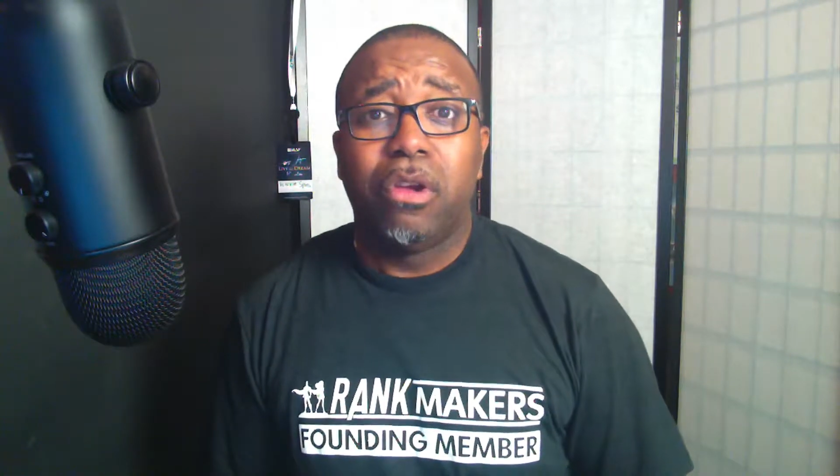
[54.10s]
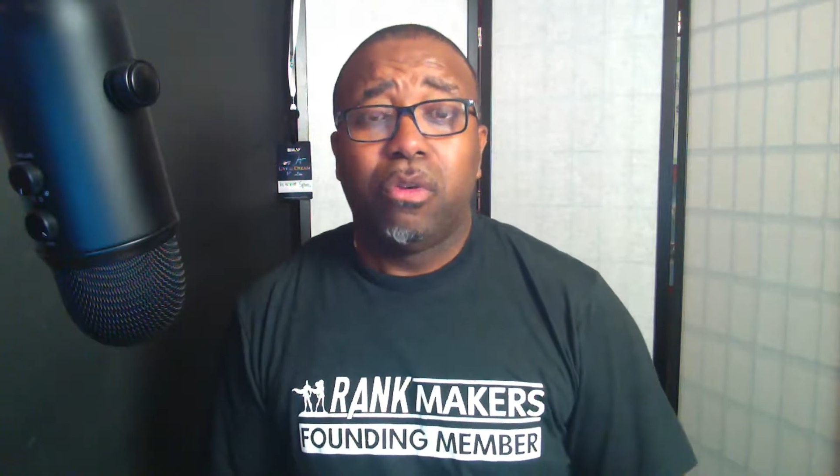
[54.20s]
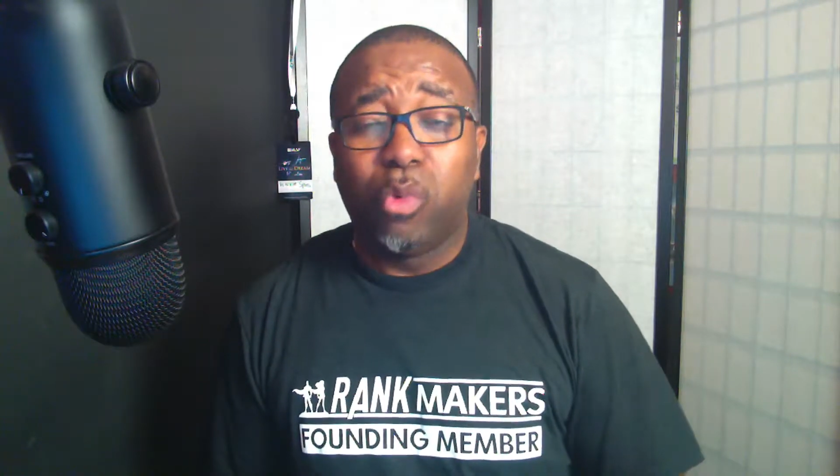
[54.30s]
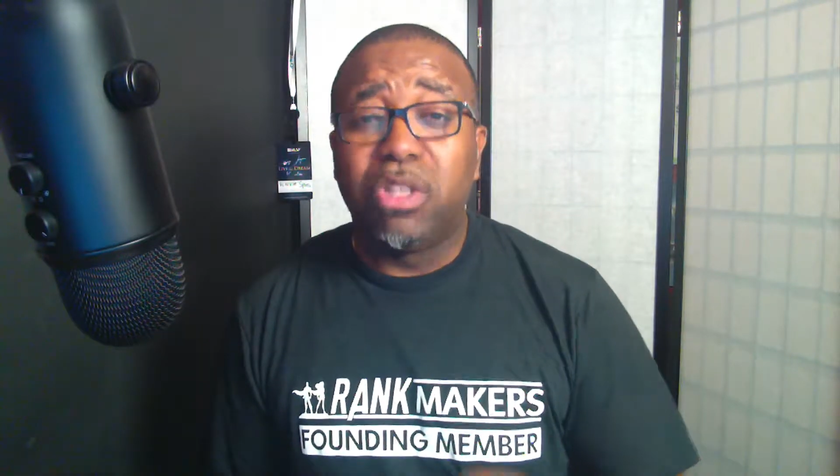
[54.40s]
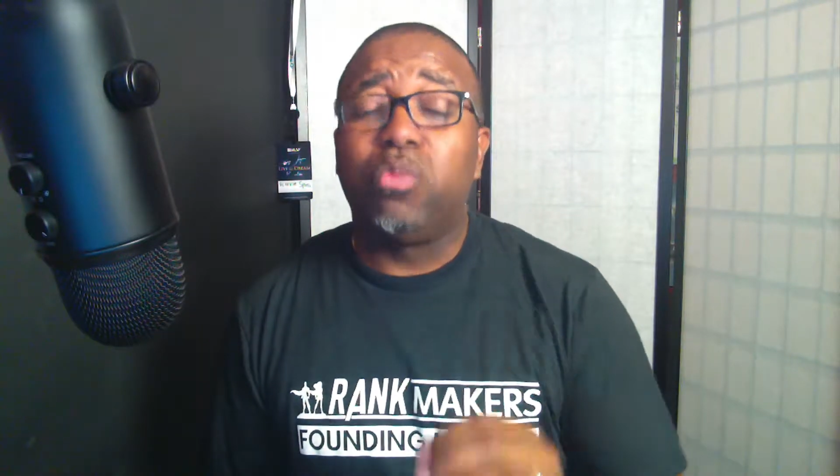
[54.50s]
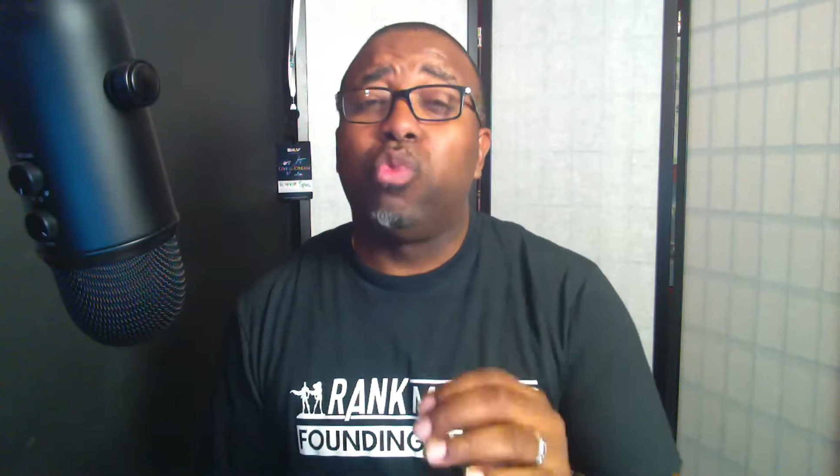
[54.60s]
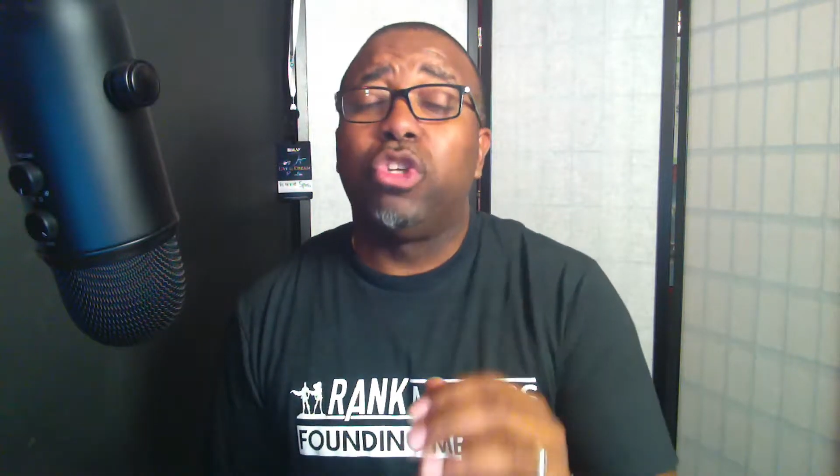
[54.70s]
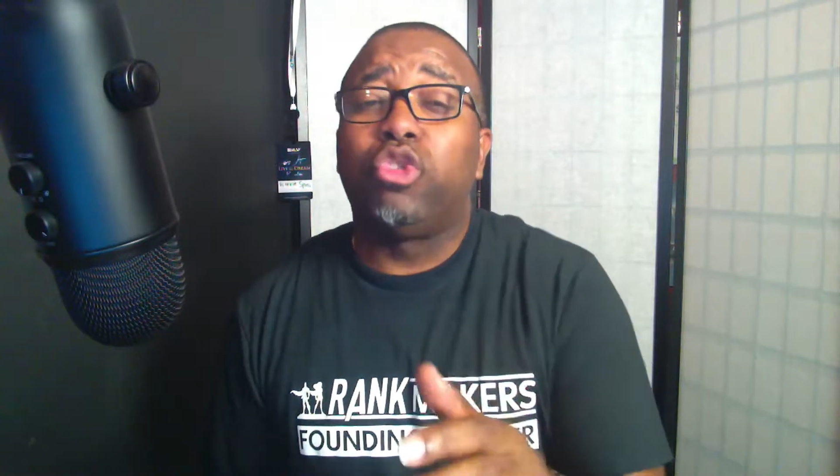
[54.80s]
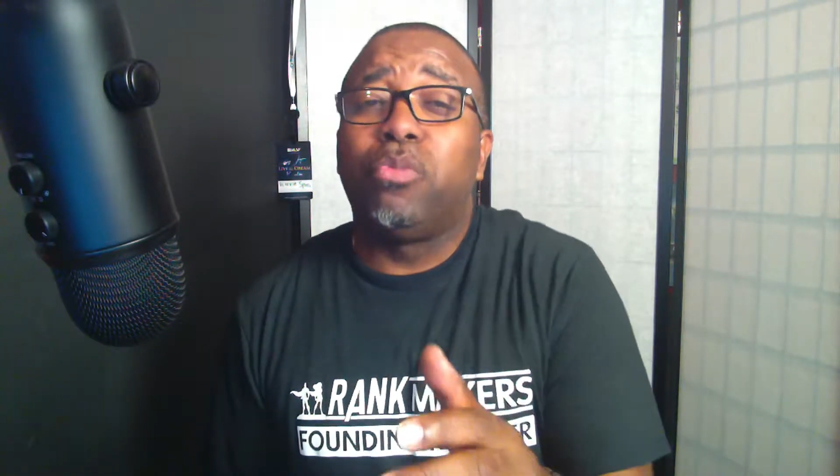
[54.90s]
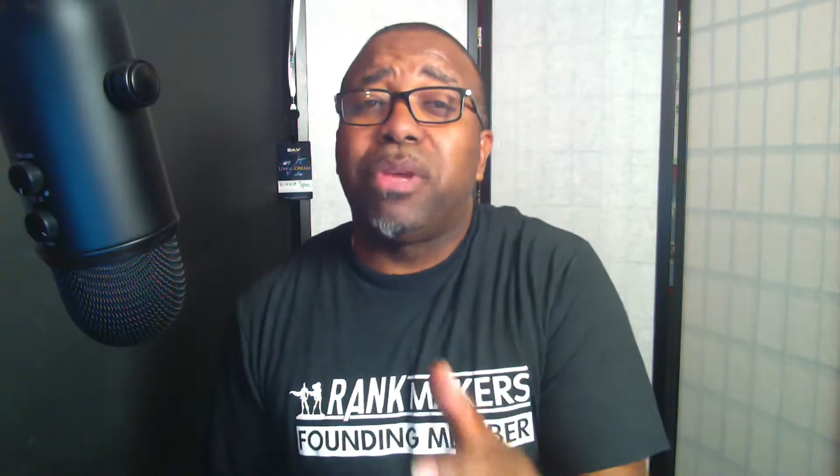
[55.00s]
would
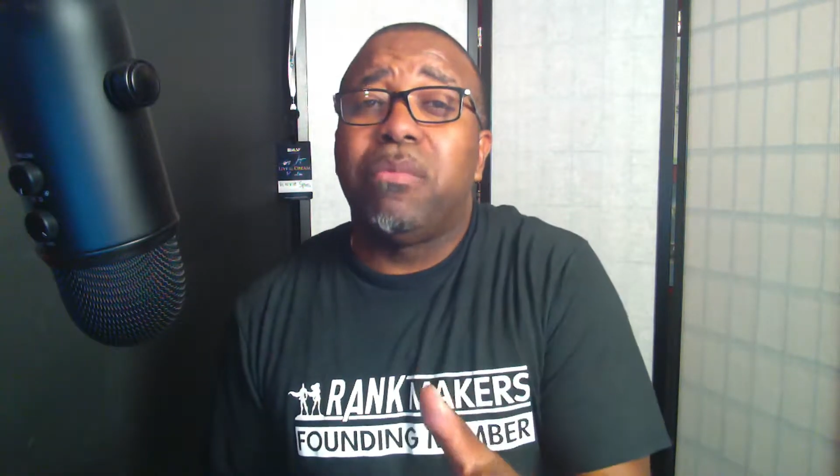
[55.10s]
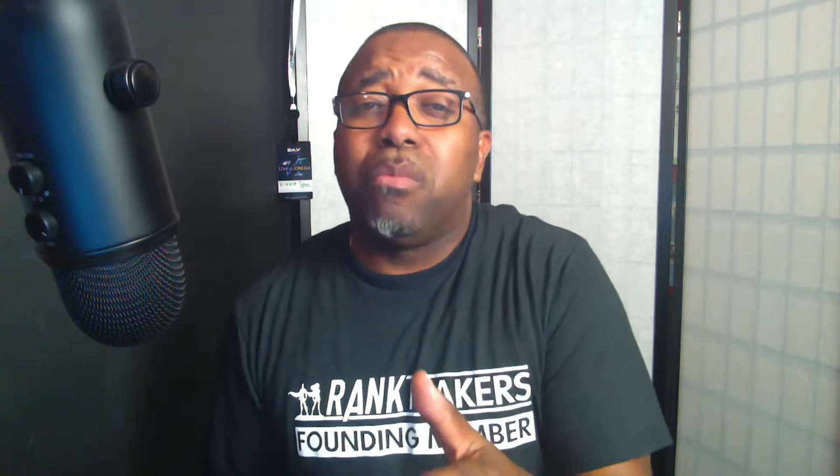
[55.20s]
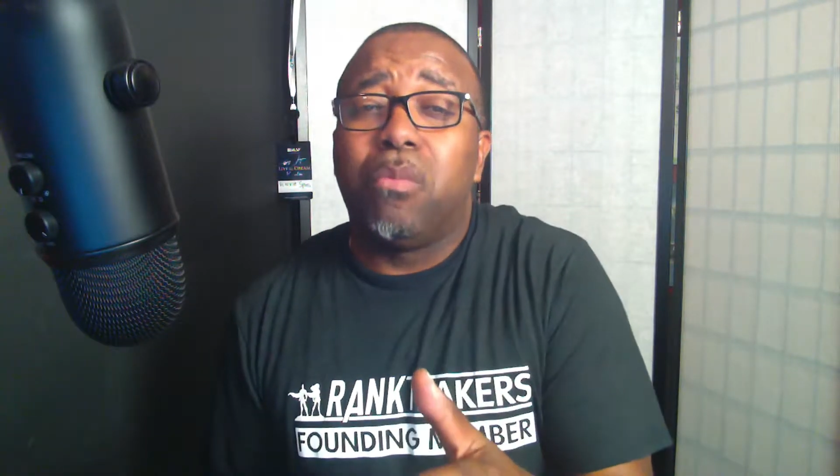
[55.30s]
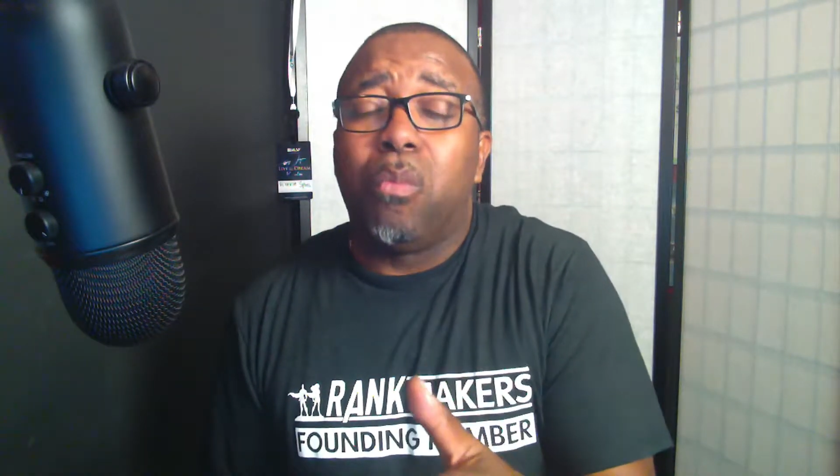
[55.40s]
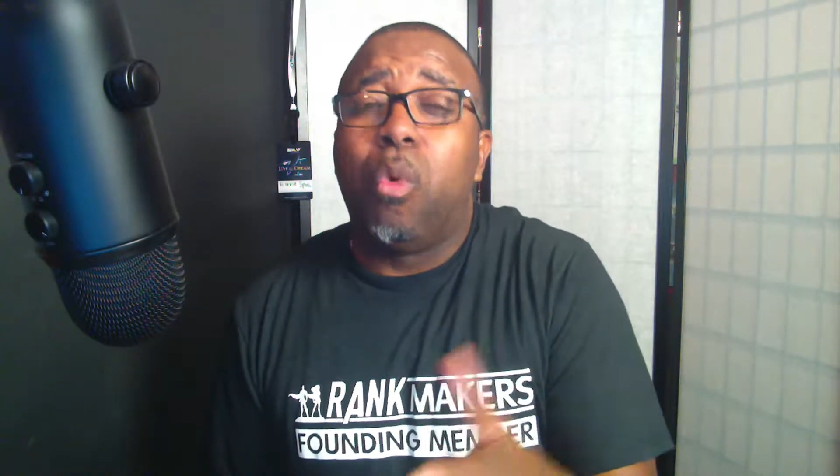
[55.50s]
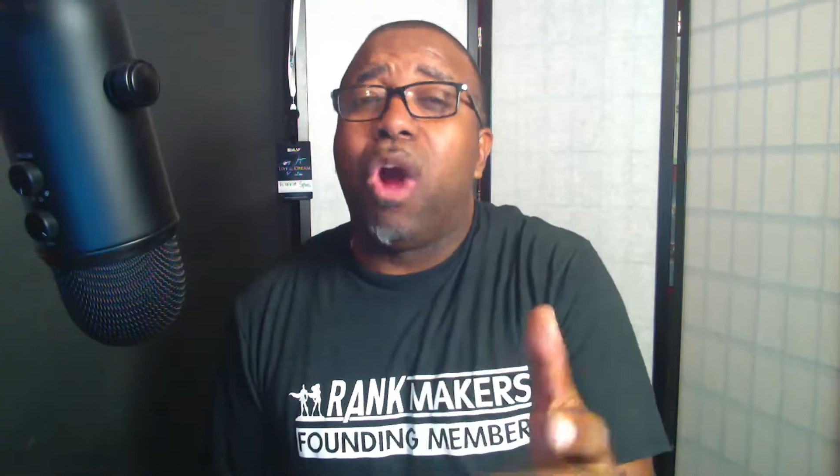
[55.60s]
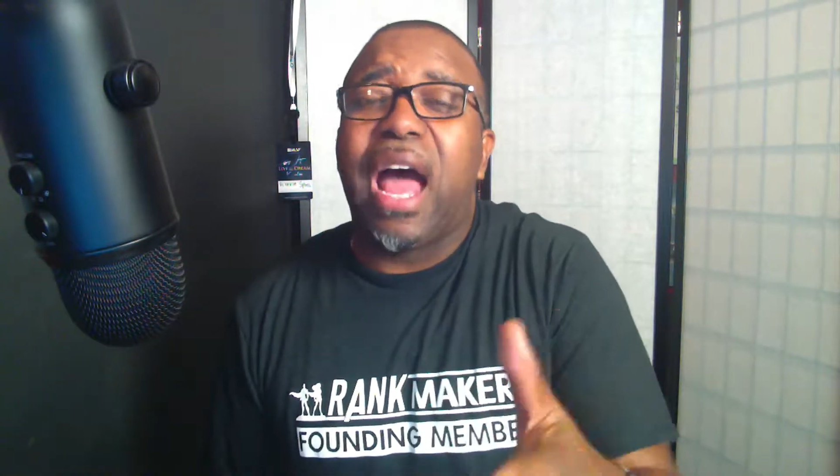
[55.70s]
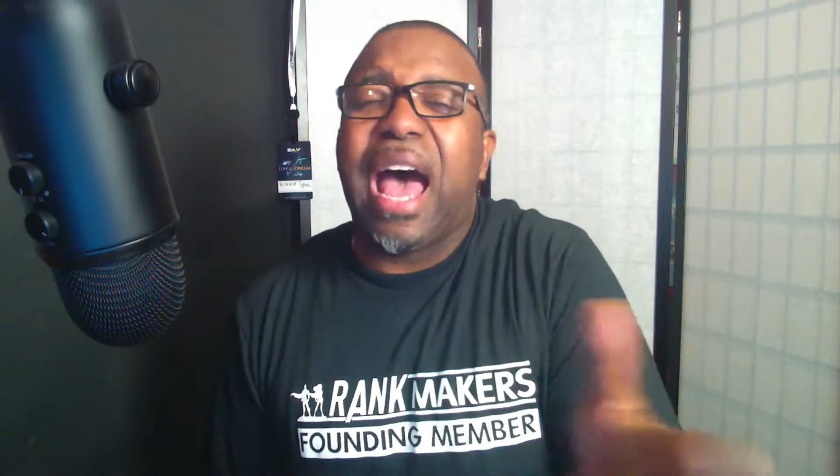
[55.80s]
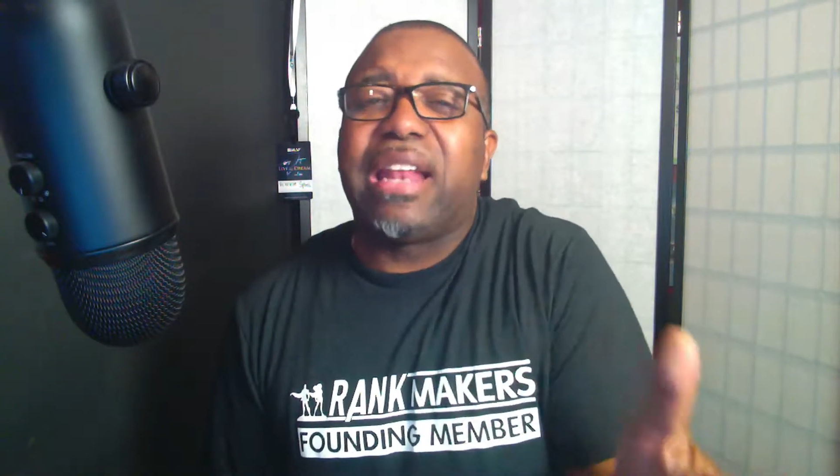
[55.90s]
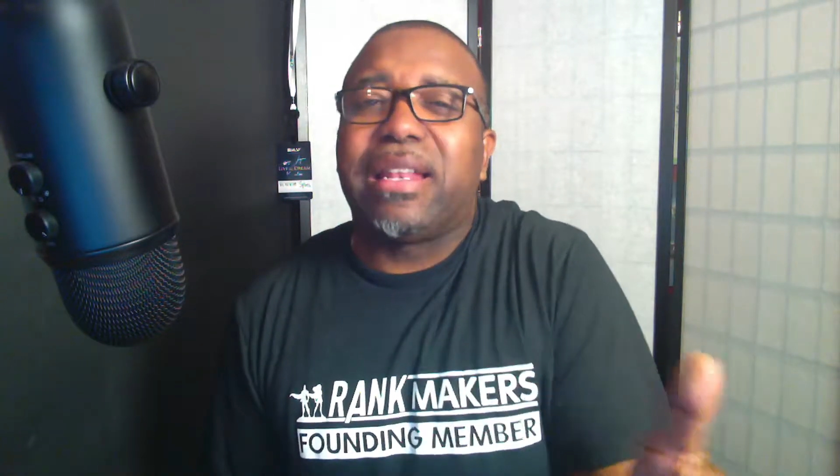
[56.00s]
you be more
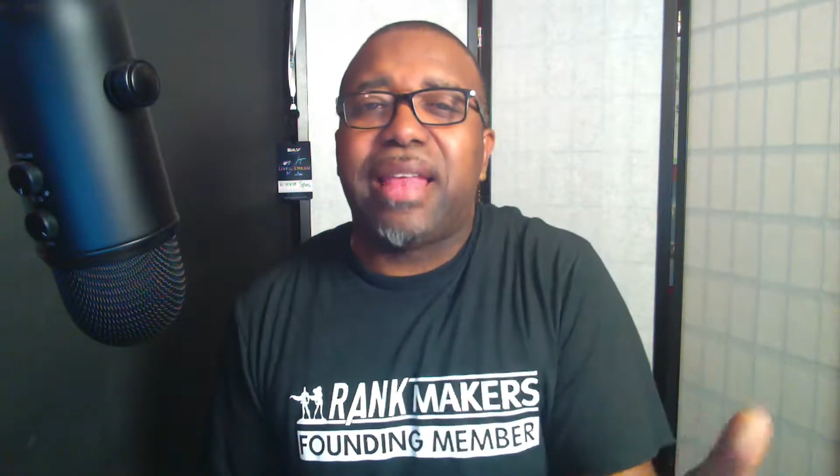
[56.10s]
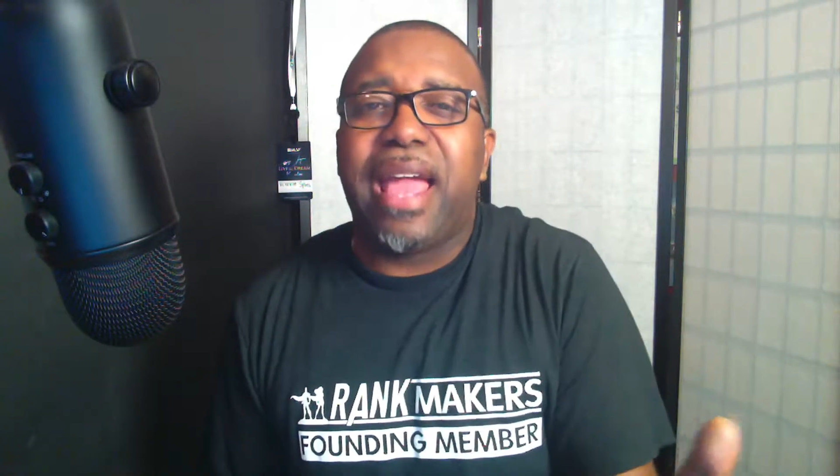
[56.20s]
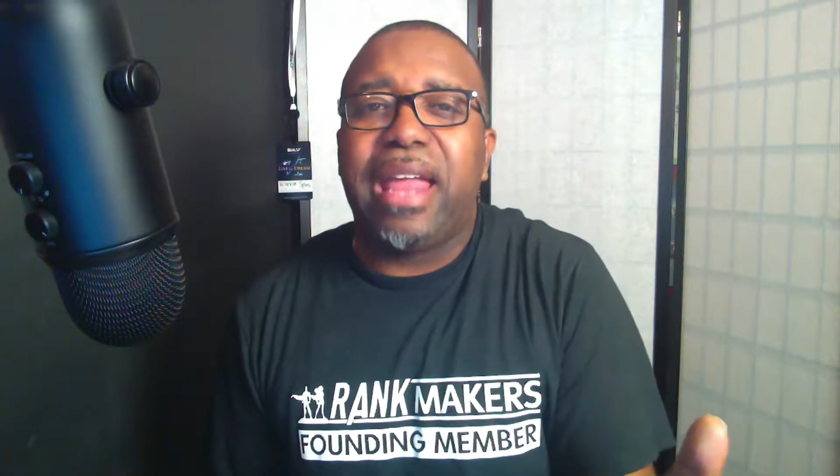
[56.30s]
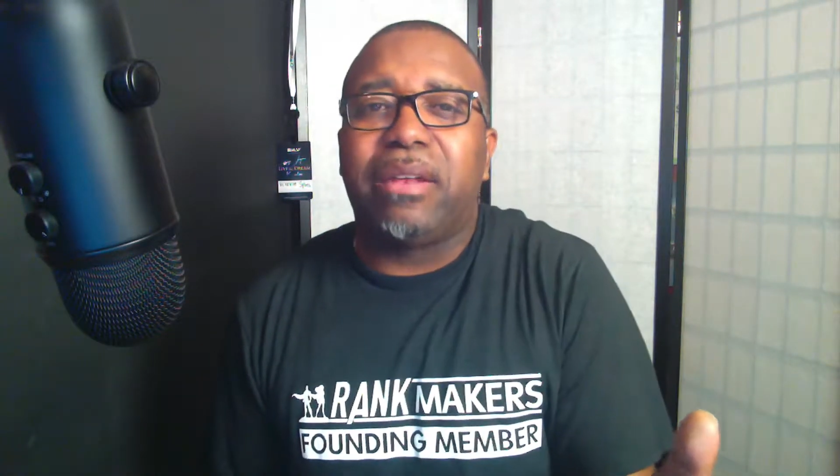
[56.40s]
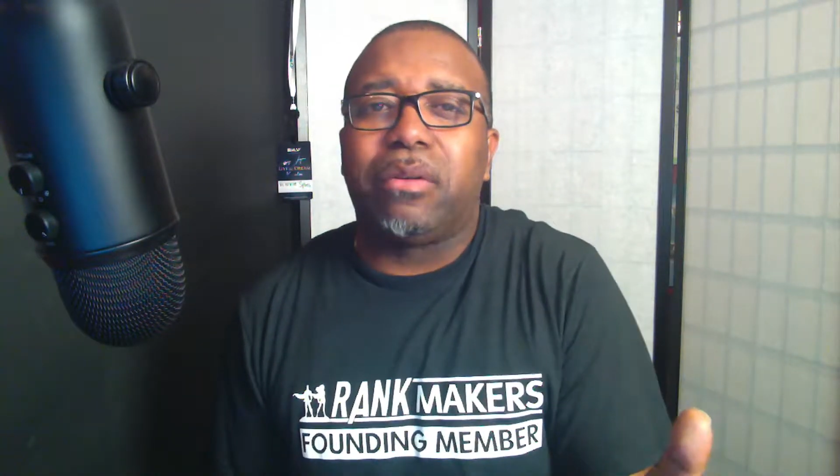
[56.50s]
out of debt?